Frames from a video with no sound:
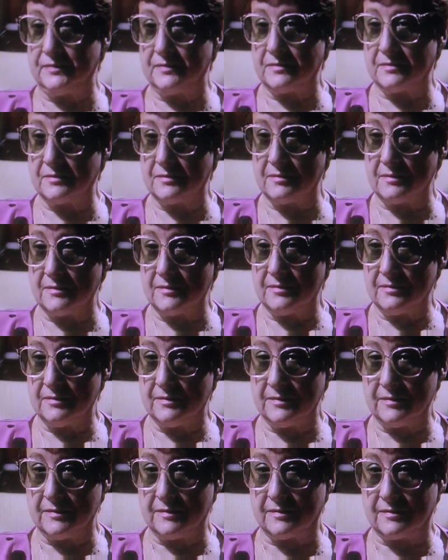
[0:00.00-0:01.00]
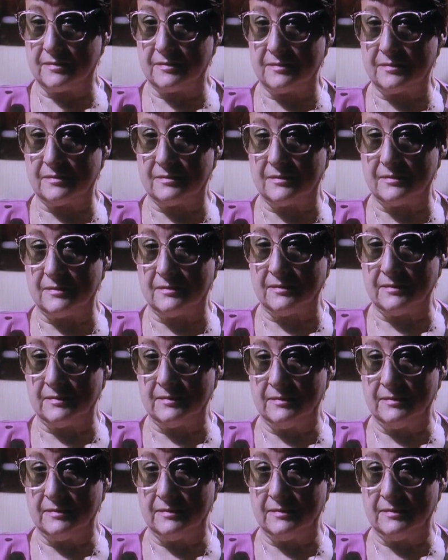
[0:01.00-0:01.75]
No one is speaking in this clip.